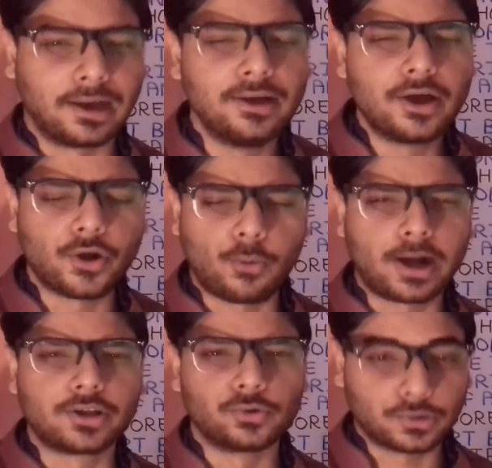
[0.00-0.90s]
the
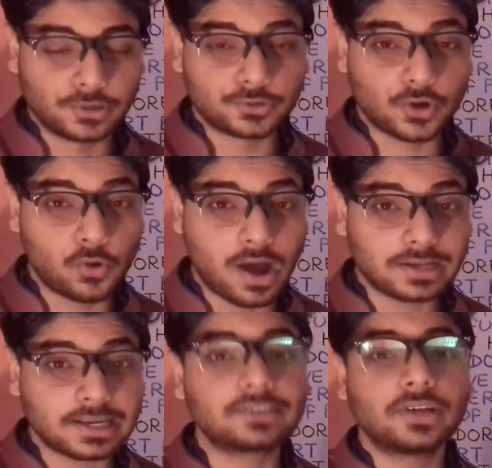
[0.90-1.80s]
Robert Hooke. So who
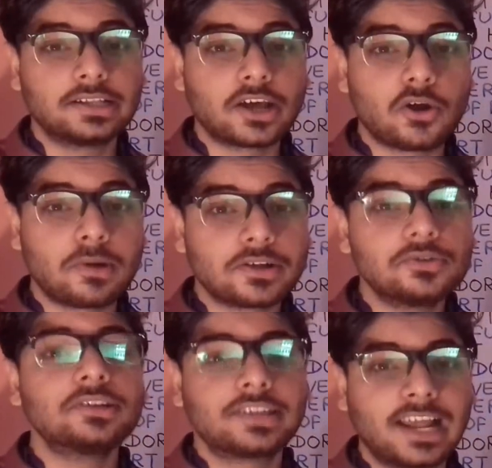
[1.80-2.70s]
was actually the Robert
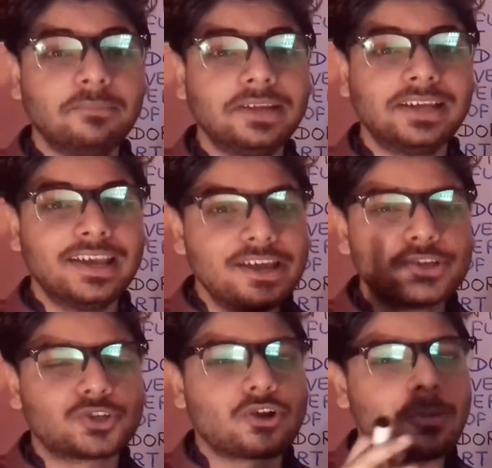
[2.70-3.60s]
Hooke? Tell me.
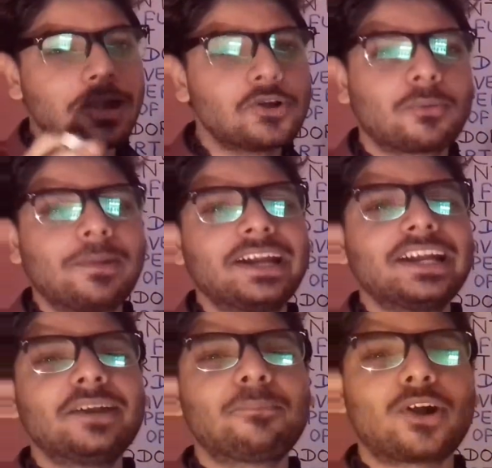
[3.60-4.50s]
So Robert Hooke played
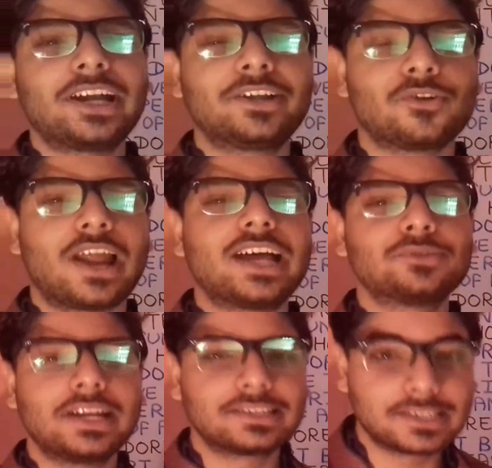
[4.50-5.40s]
an important role as
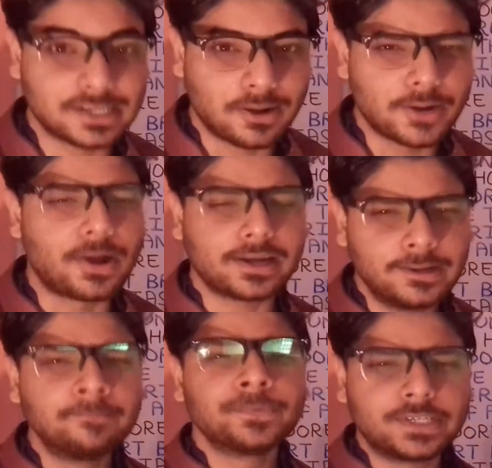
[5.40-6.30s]
well as discovered
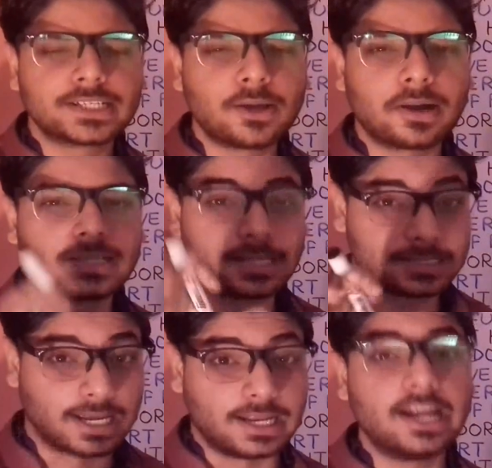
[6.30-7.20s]
what? Discovered the
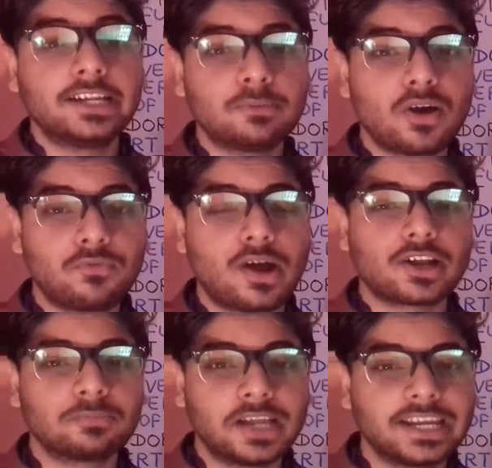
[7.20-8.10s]
cell in terms of what
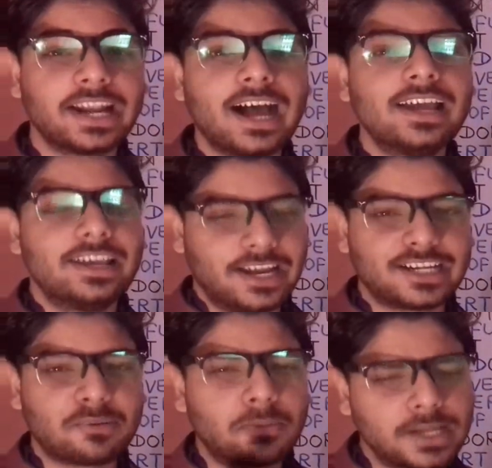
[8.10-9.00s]
of the era? In
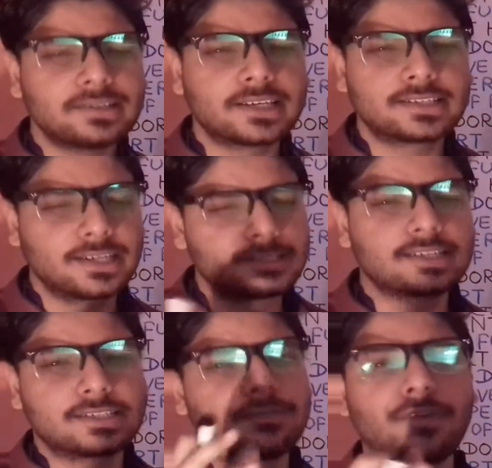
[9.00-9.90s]
terms of the
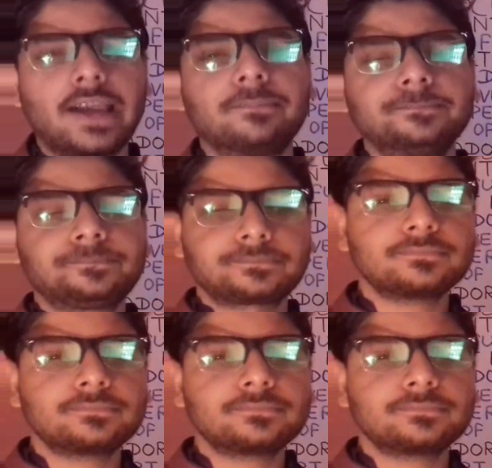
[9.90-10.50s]
1665.